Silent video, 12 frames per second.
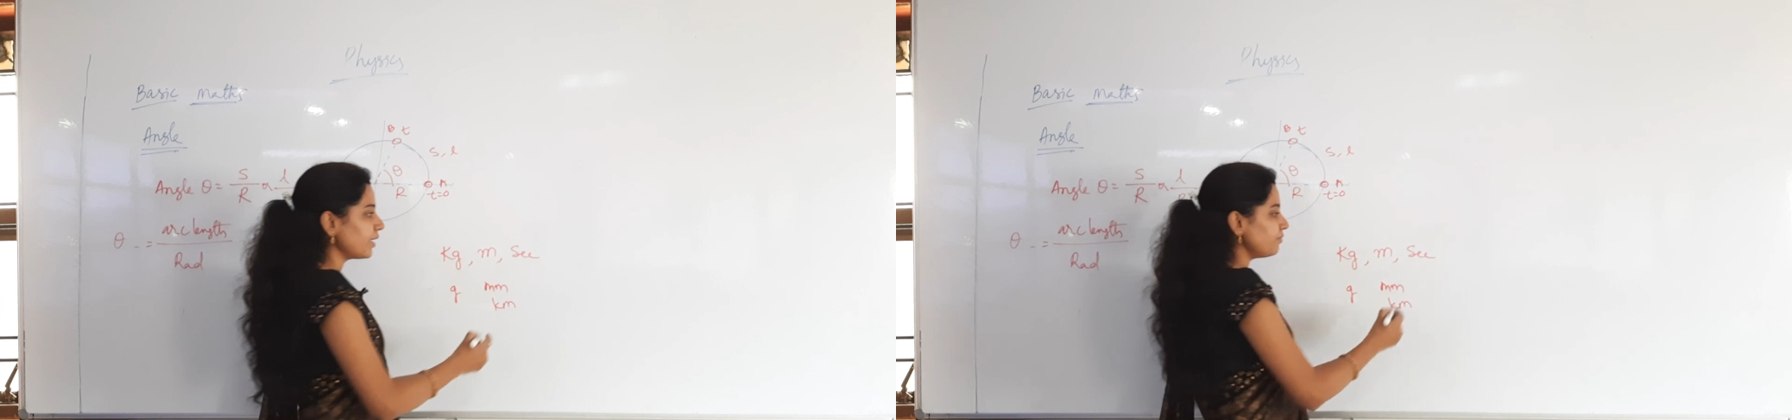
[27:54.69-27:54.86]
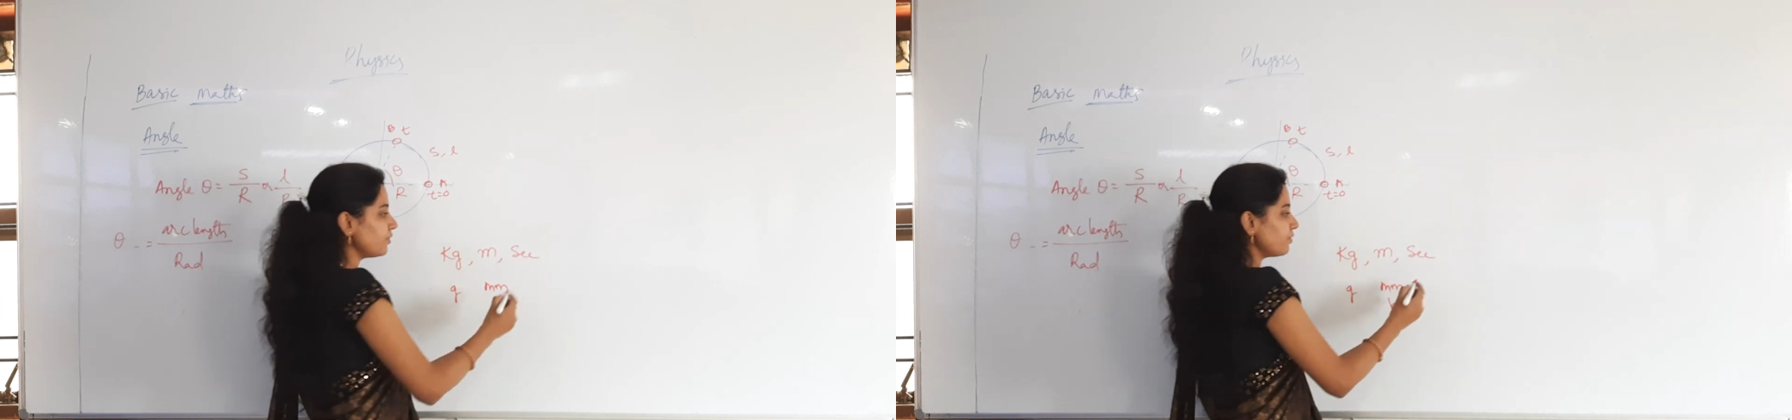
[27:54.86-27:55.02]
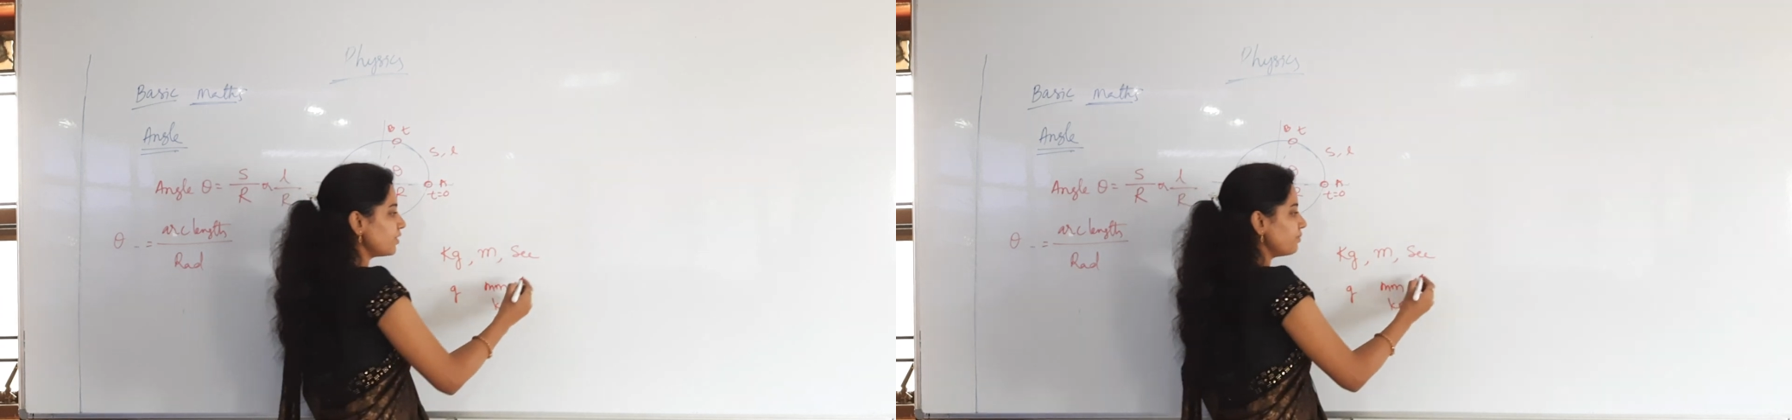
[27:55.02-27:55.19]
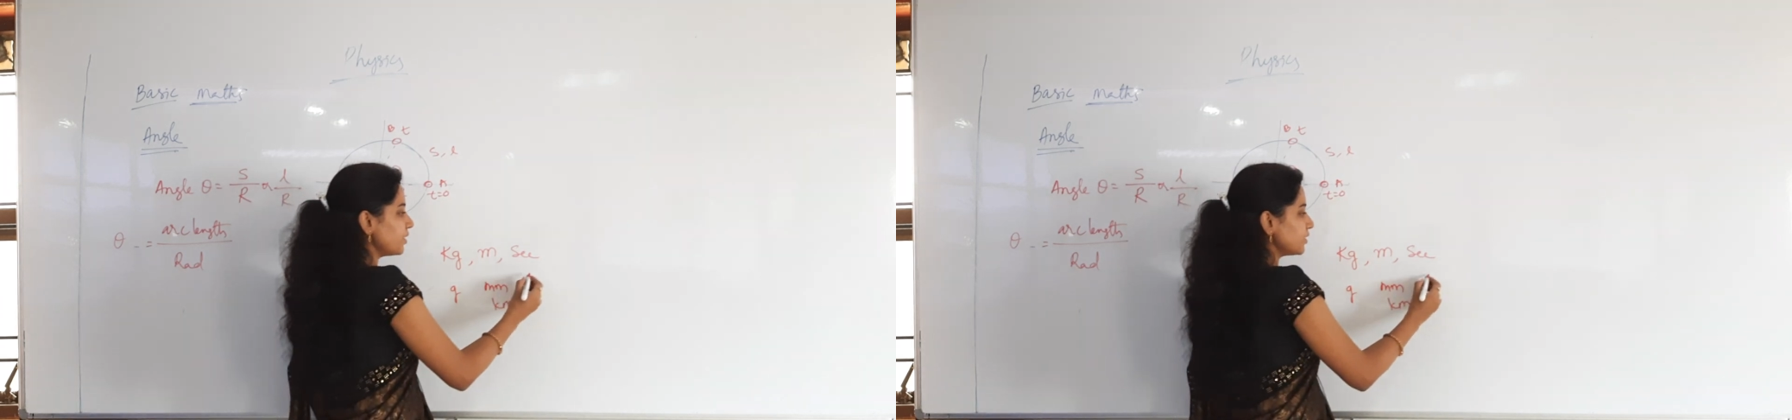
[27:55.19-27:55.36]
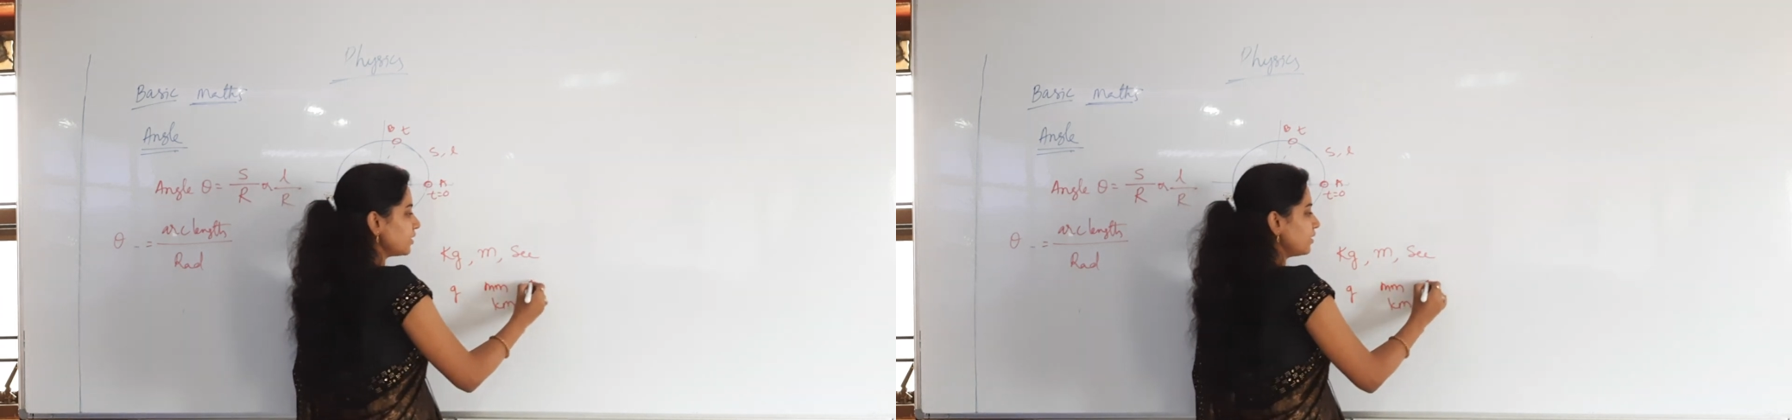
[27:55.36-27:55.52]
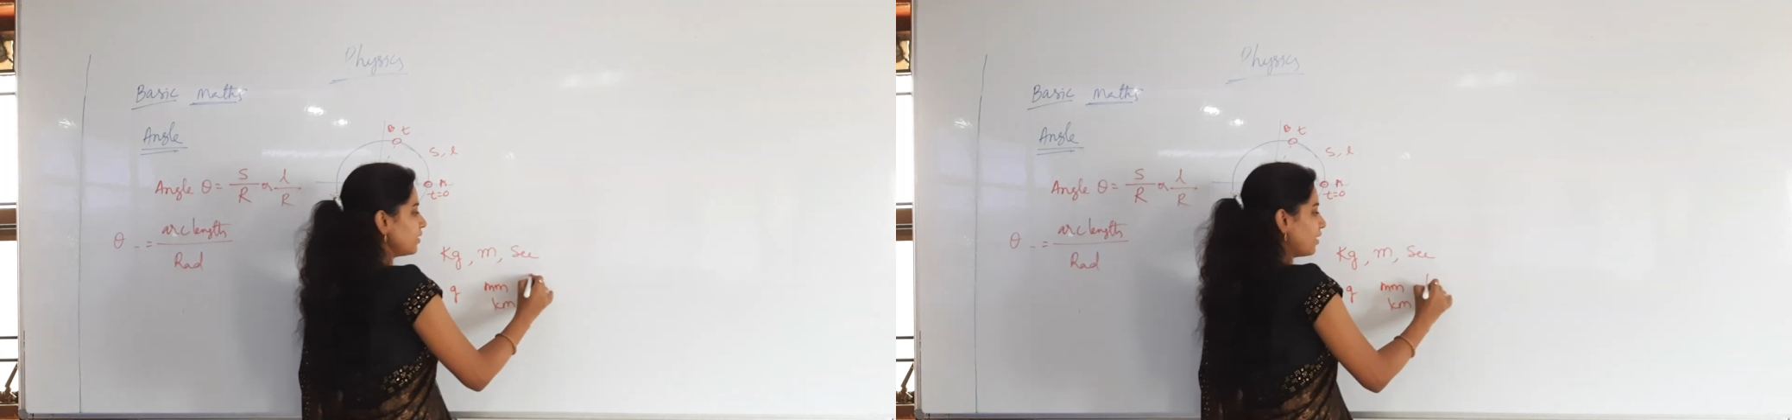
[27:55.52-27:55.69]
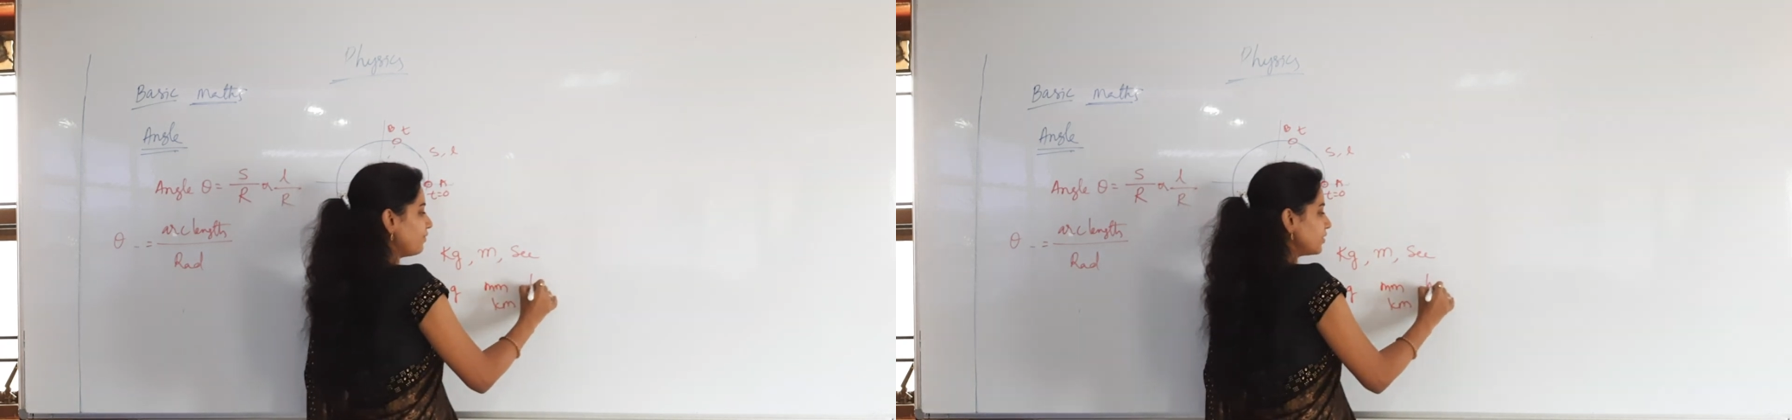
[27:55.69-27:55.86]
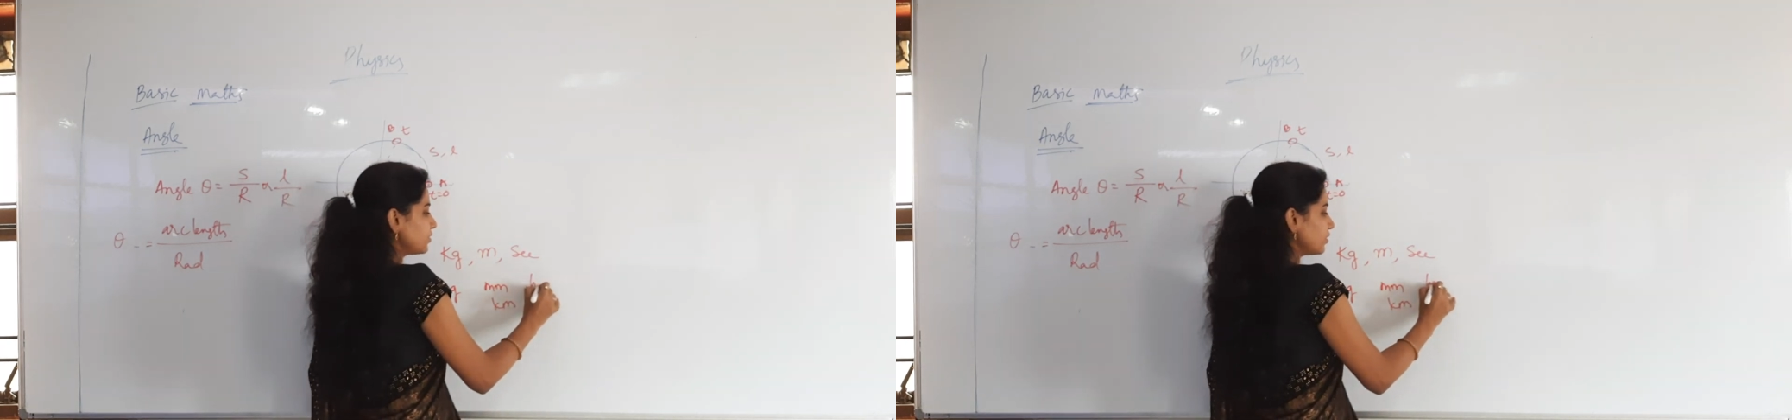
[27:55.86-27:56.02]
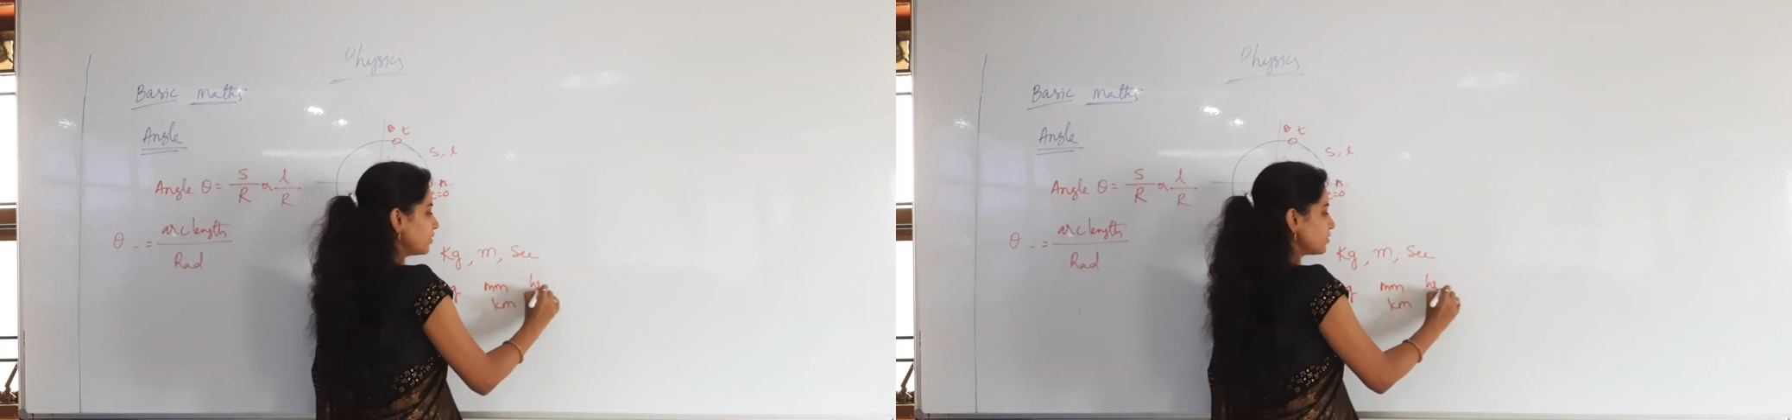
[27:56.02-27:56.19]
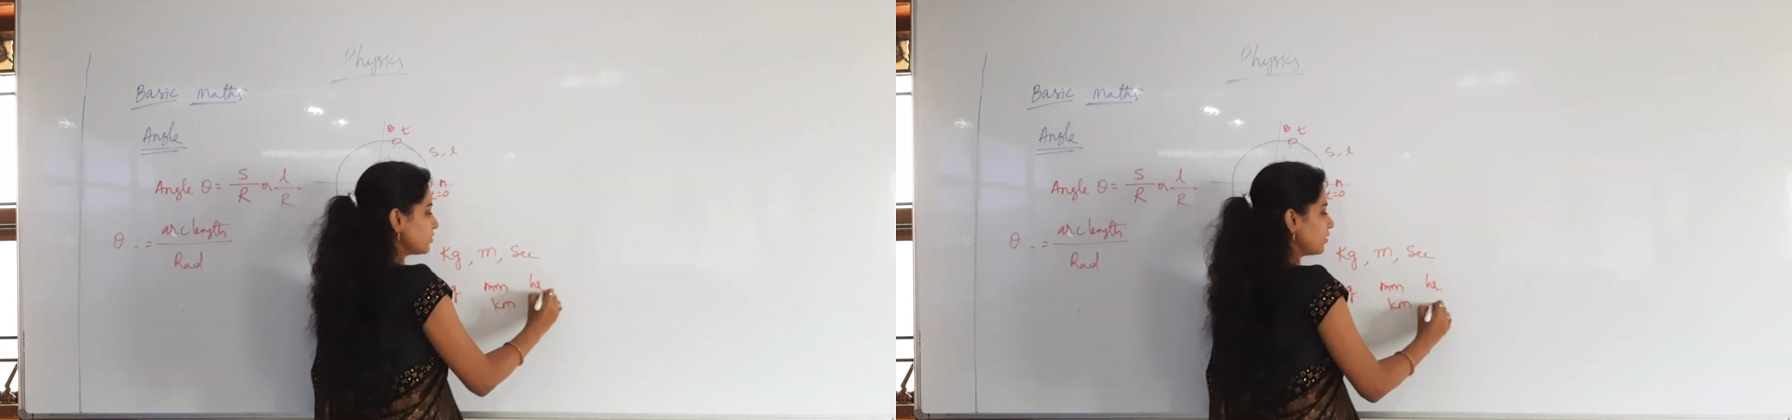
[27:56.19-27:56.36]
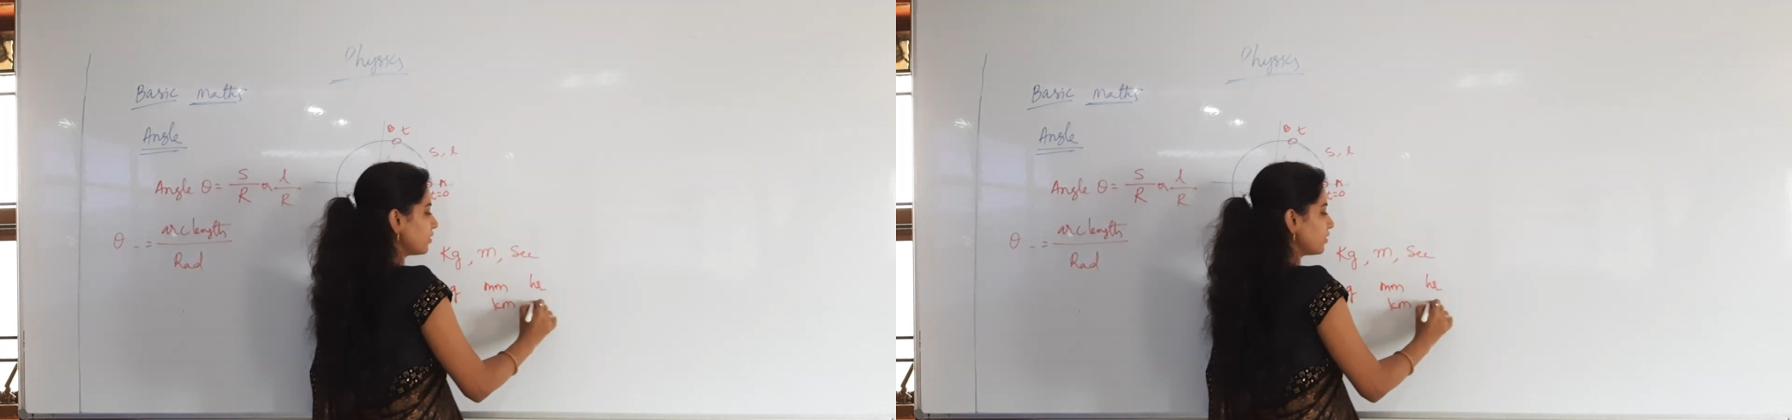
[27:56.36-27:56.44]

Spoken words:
we will measure in hours also,